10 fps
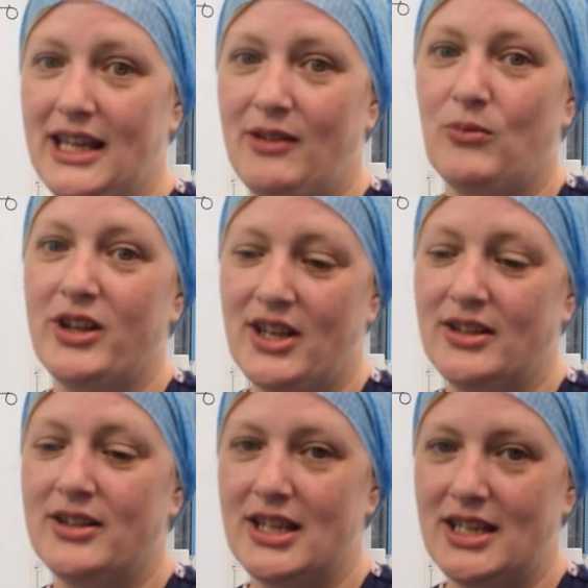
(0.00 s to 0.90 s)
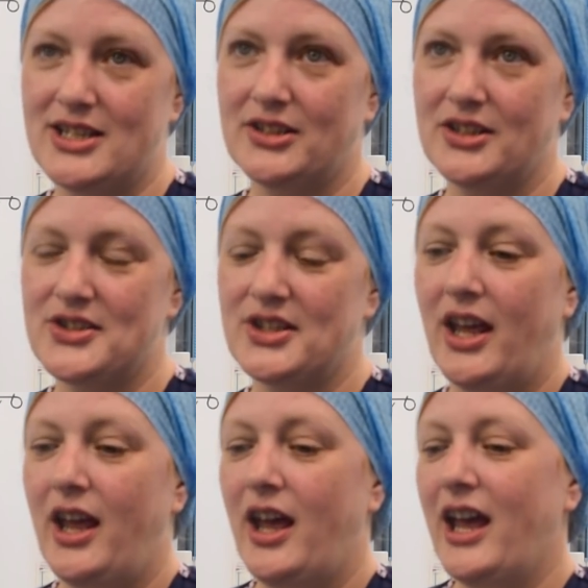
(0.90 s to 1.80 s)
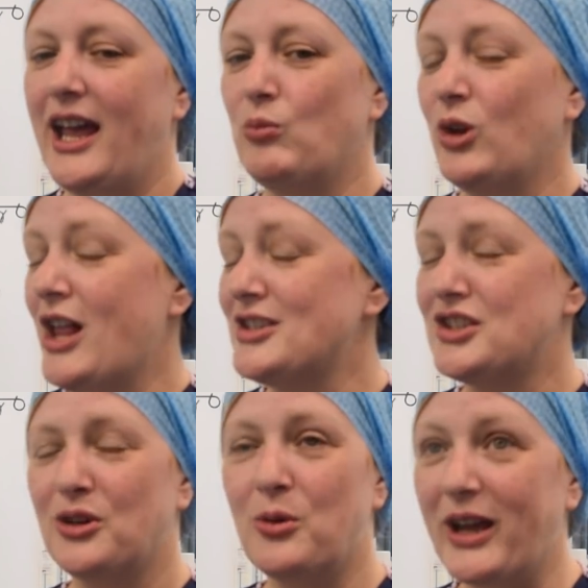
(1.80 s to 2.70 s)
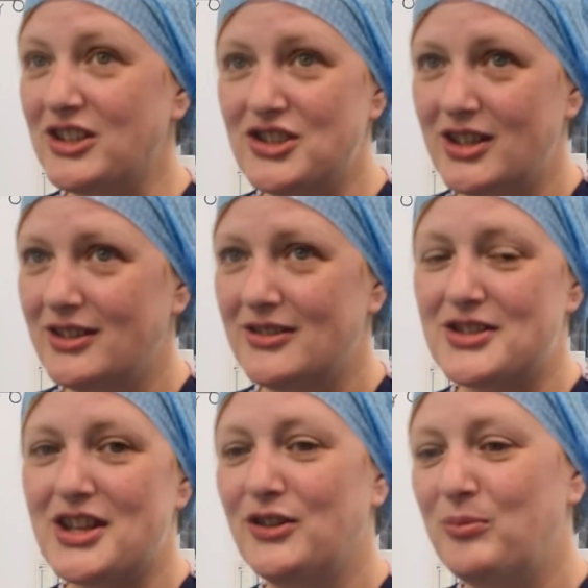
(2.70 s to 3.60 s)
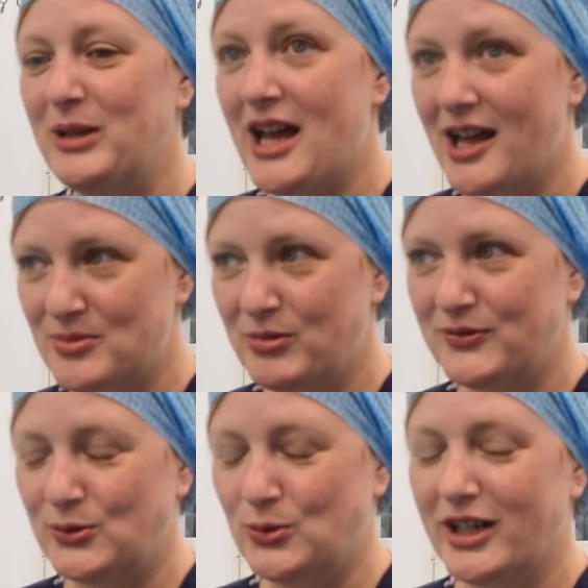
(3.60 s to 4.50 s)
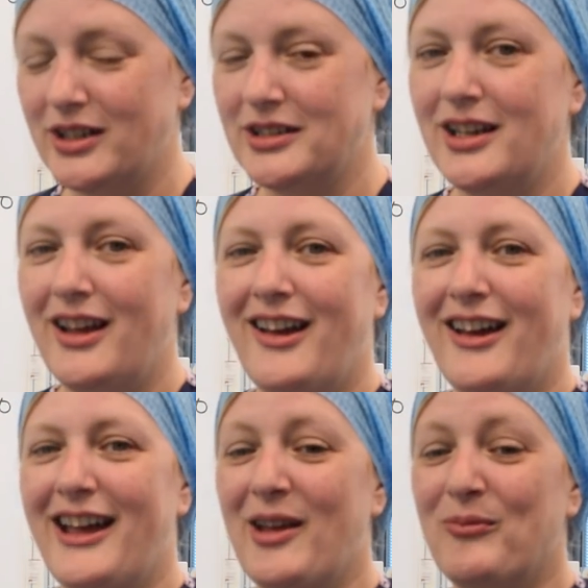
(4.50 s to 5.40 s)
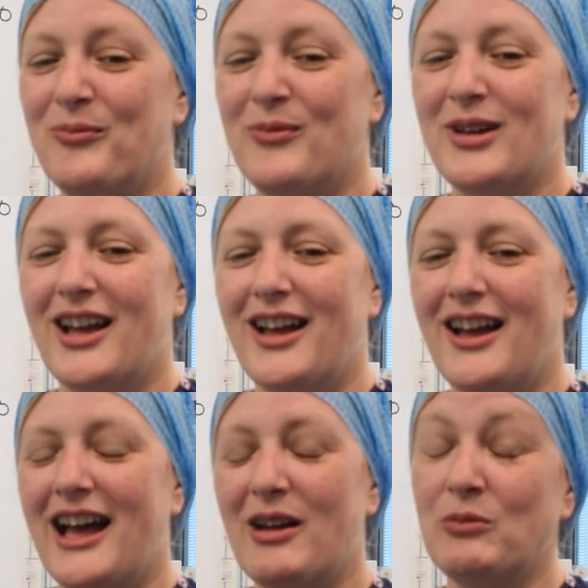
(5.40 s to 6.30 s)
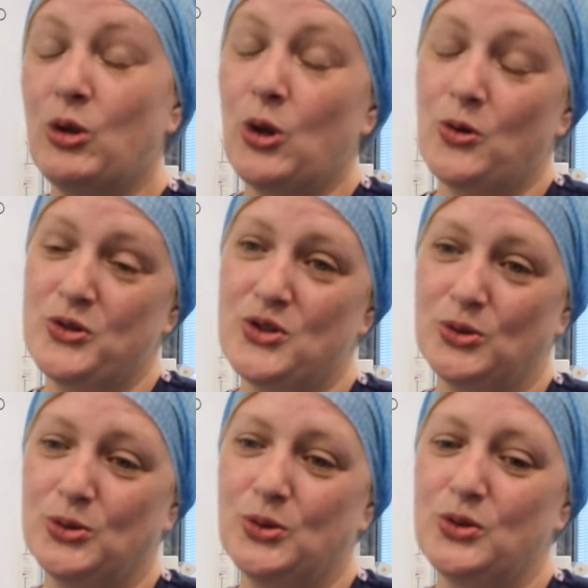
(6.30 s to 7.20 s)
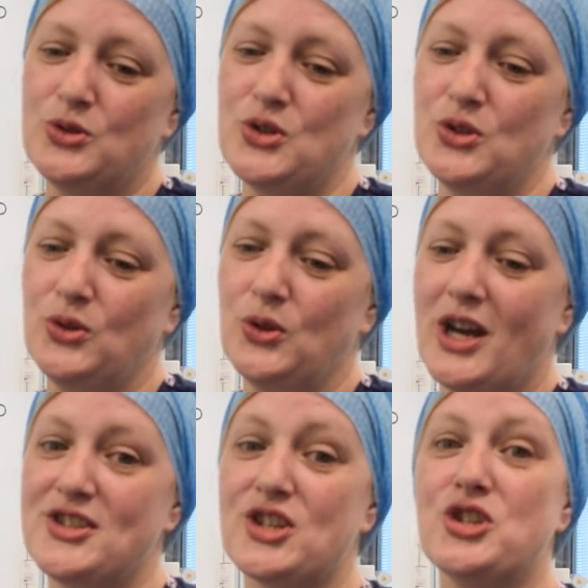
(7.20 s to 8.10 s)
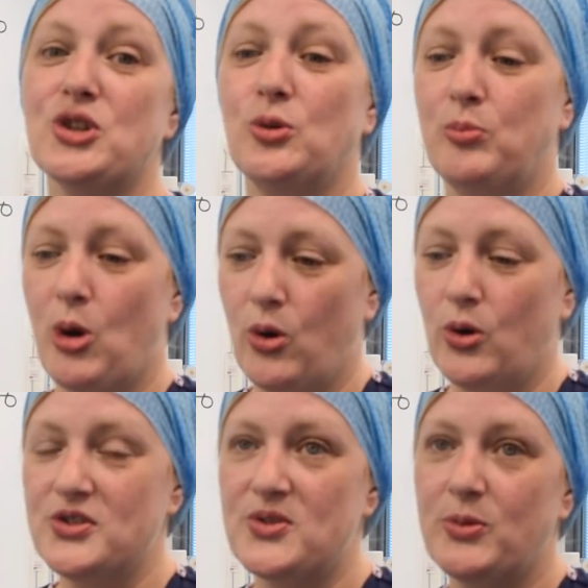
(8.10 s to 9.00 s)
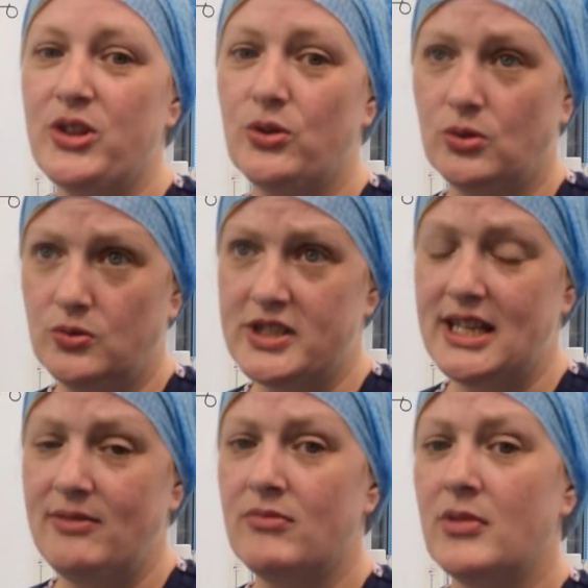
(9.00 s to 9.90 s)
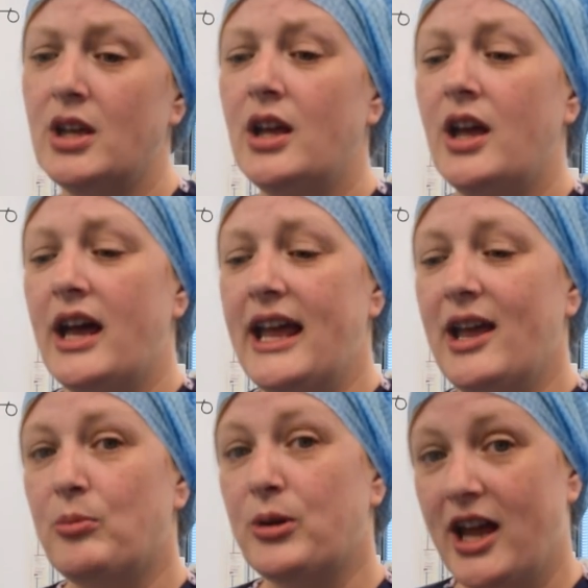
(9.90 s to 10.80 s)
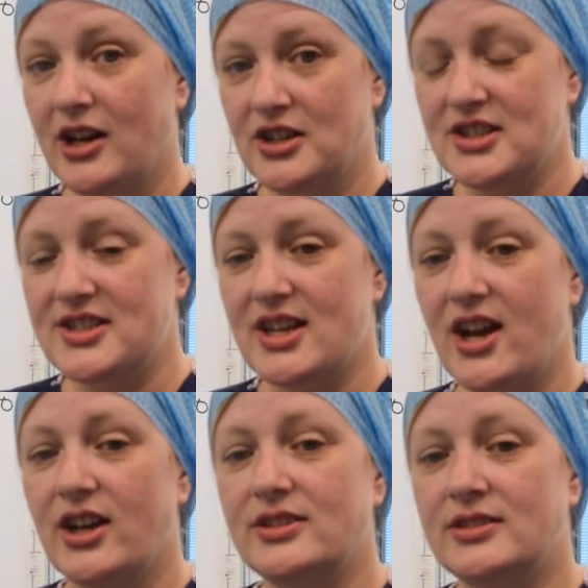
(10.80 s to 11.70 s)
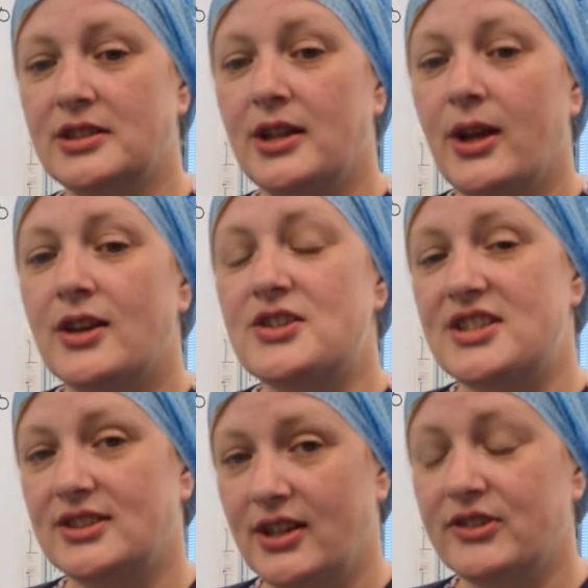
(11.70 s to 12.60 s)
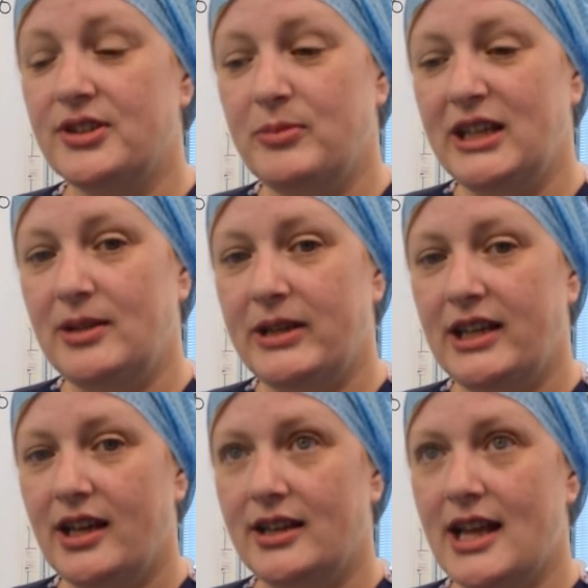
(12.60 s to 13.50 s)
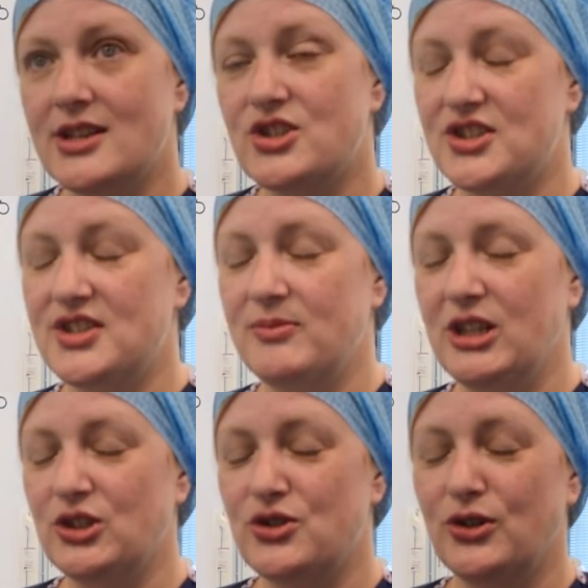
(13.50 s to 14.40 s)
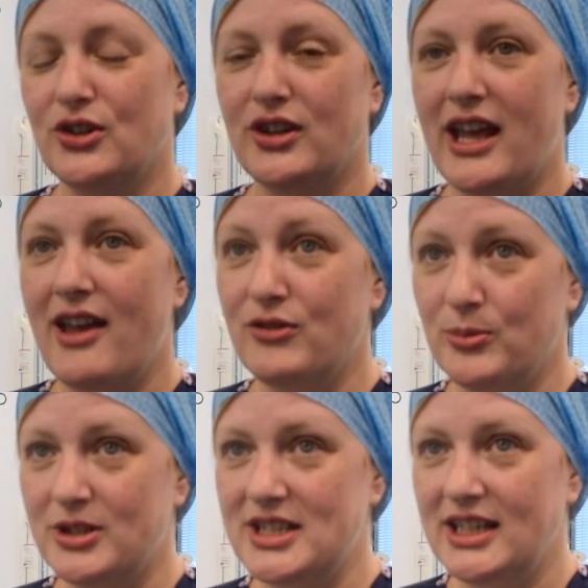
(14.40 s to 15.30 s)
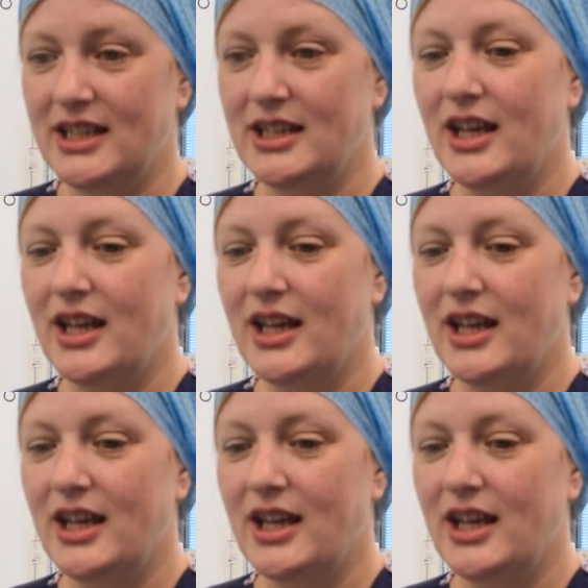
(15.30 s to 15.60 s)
aim within theatres. We'll ask you questions that you've been asked before, and we'll also do a surgical pause with the whole team prior to starting to deliver the baby, and that's just to make sure that everybody